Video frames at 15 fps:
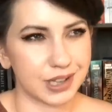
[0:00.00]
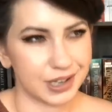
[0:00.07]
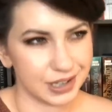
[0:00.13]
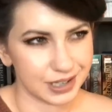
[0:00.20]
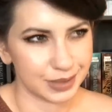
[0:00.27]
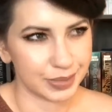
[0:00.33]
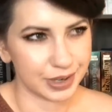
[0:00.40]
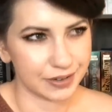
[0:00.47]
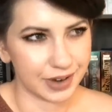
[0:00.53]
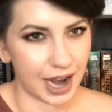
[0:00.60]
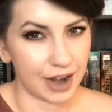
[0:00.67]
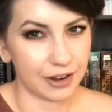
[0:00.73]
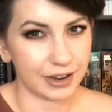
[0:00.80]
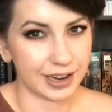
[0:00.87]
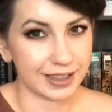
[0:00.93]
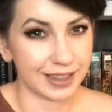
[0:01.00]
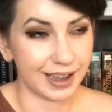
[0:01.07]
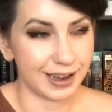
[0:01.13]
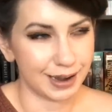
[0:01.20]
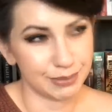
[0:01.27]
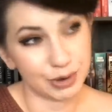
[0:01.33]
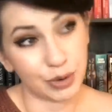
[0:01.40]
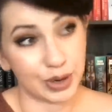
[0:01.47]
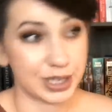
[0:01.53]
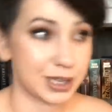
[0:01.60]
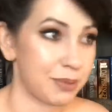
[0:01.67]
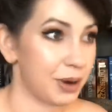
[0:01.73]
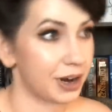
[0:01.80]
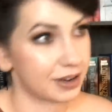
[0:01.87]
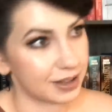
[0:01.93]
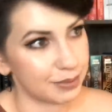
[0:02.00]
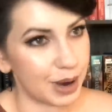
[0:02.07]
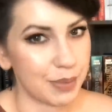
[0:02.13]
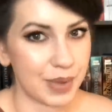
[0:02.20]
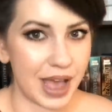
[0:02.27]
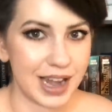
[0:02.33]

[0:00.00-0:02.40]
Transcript: there is a bit of irony in that. I'm going to mark them up